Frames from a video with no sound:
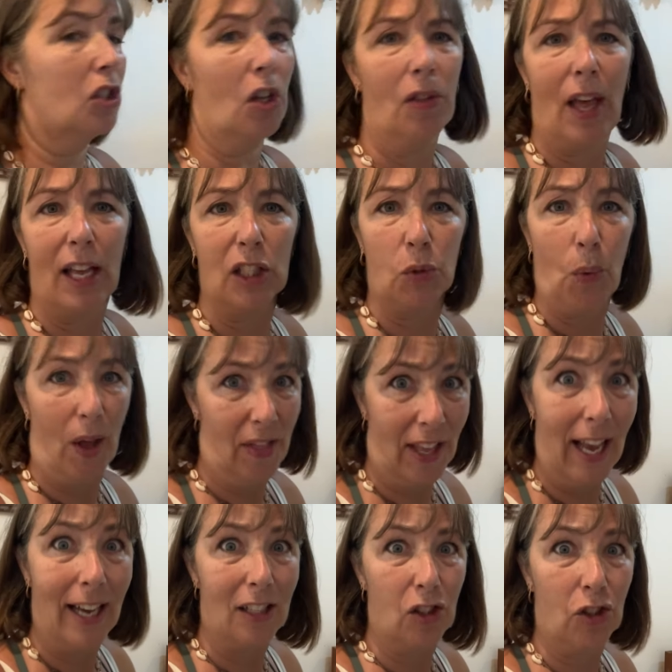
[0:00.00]
So that's where the
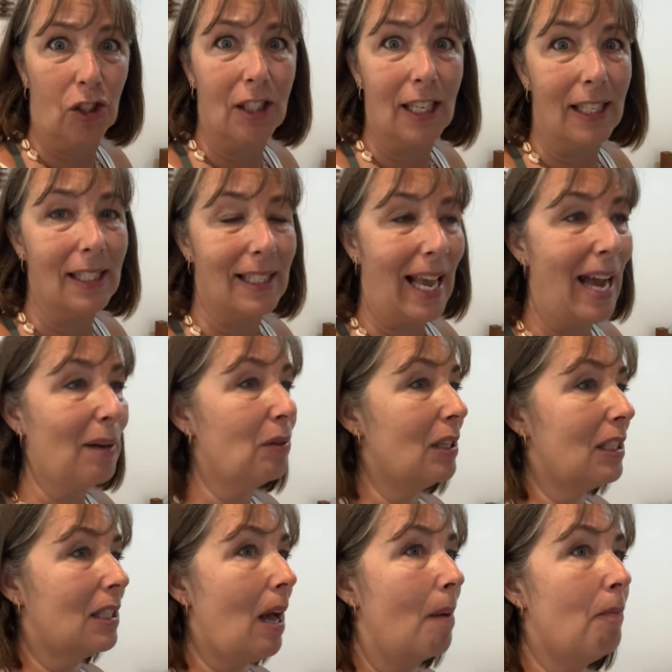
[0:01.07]
extra discount
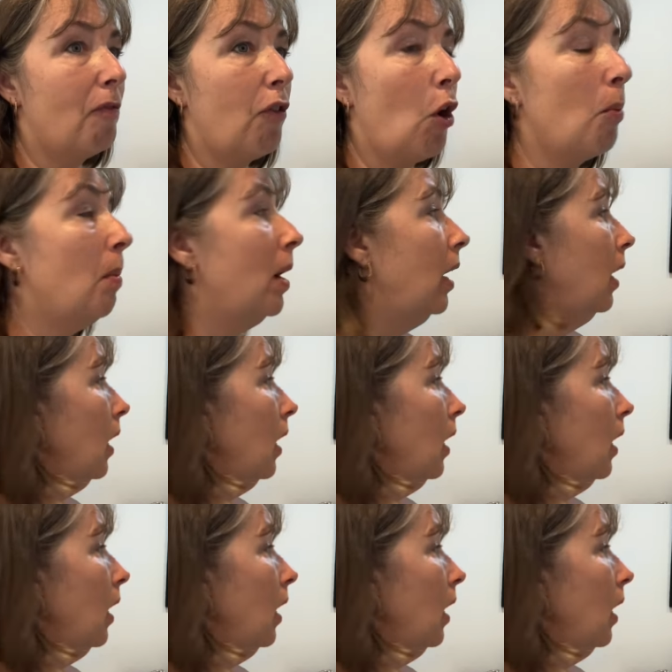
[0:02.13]
has come from.